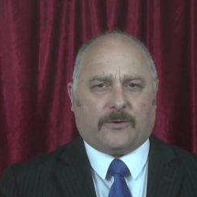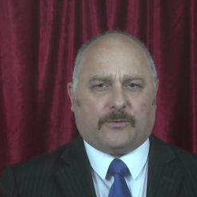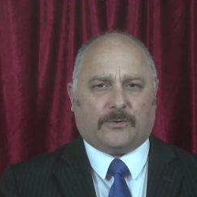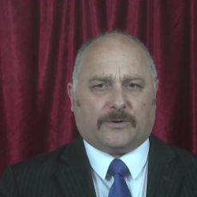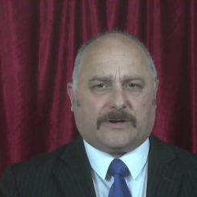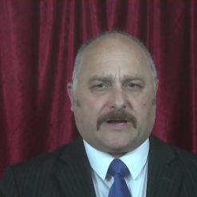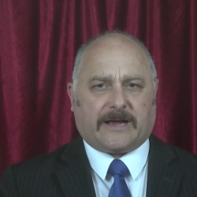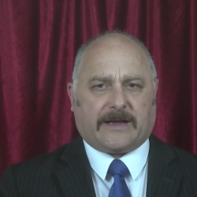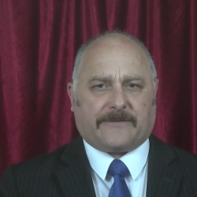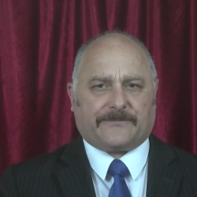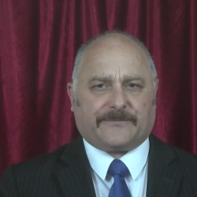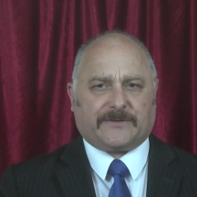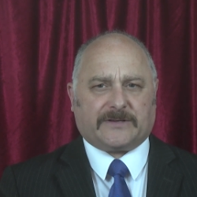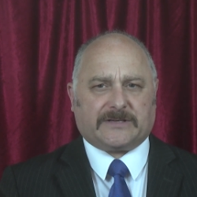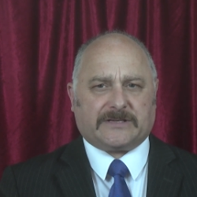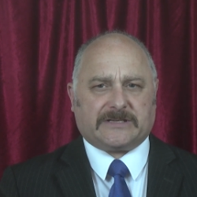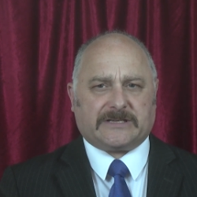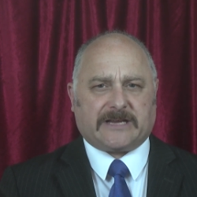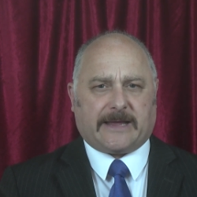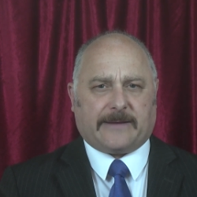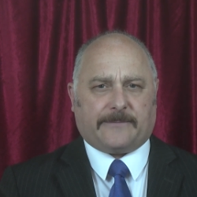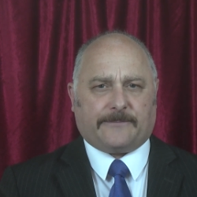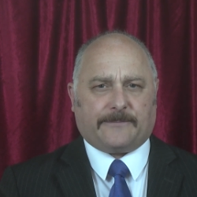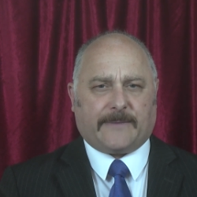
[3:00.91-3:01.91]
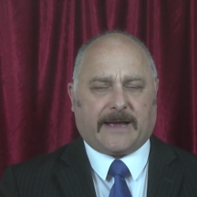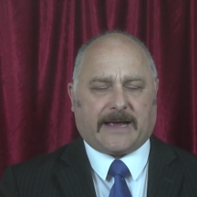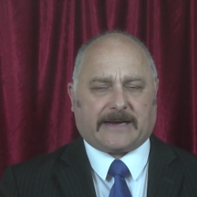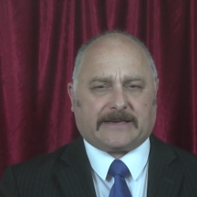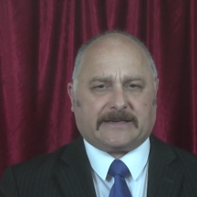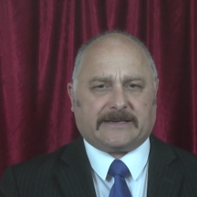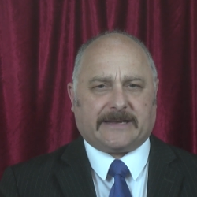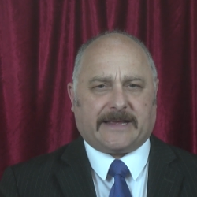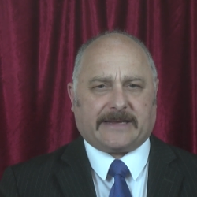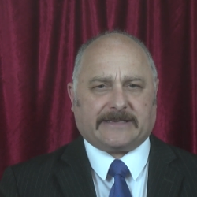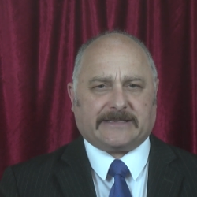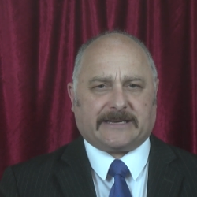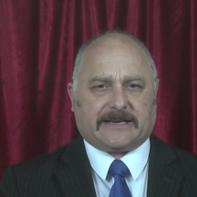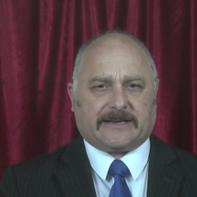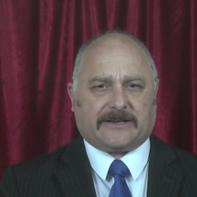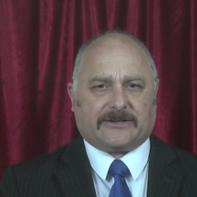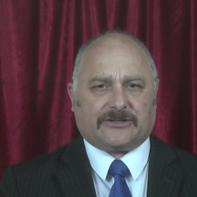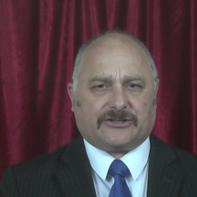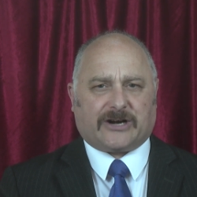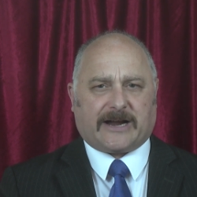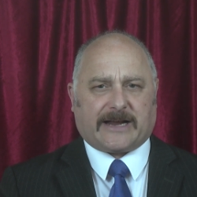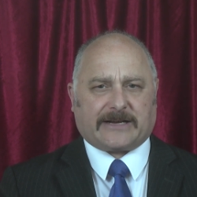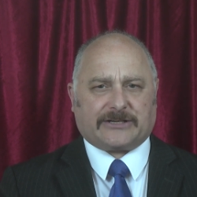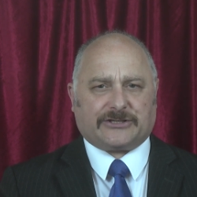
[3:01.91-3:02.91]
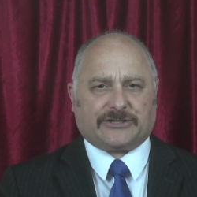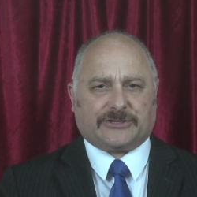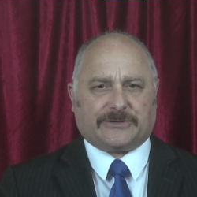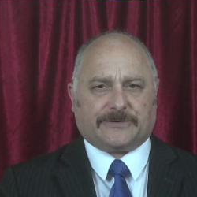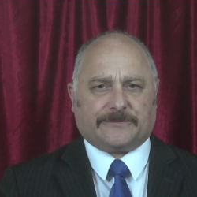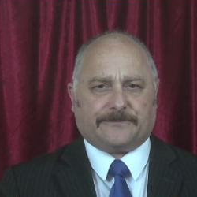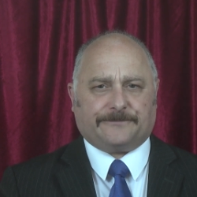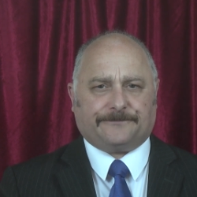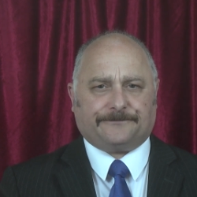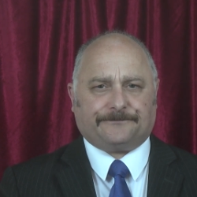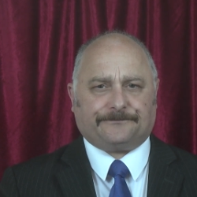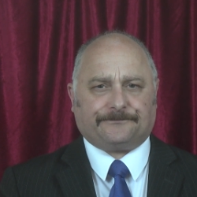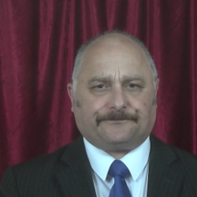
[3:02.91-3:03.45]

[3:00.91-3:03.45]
would have the same magnetic attraction.